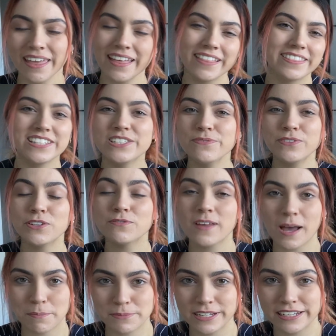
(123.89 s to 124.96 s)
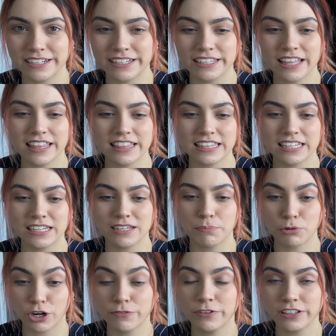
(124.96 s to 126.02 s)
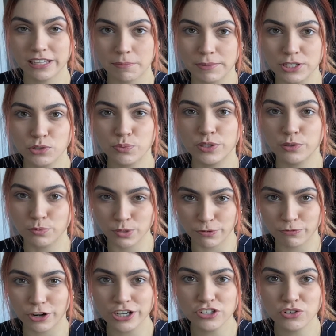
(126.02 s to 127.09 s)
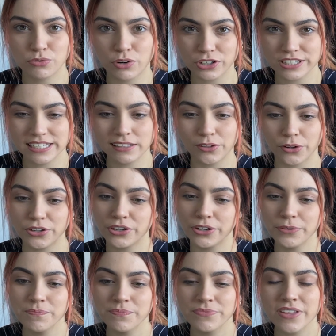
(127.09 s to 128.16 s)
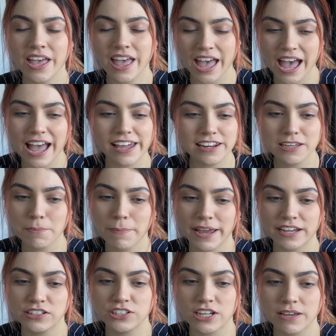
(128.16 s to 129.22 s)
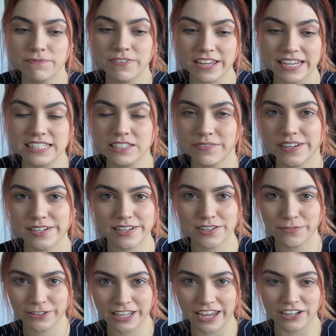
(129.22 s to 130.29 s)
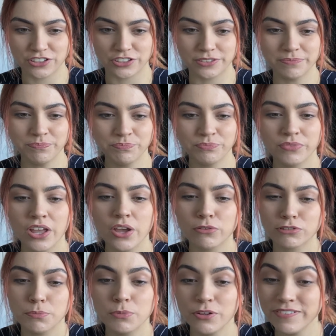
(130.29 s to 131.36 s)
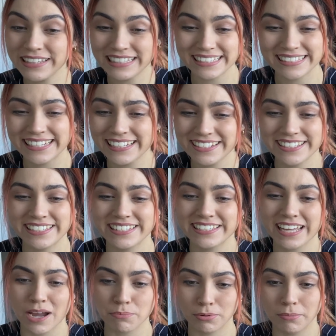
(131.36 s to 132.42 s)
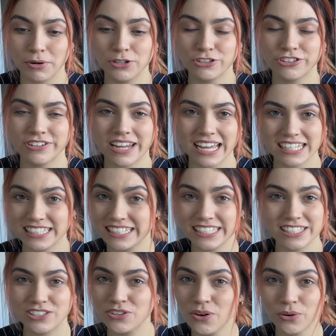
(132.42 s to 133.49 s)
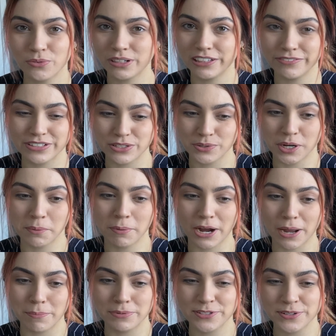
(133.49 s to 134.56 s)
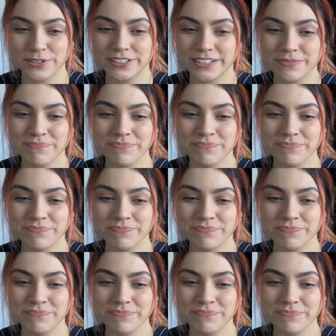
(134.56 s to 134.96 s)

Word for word: This involved updating the profile image with a refreshed Roxy logo, adding a page name for ease of identification, removing the seniors discount promotion as this is not relevant to our buyer persona,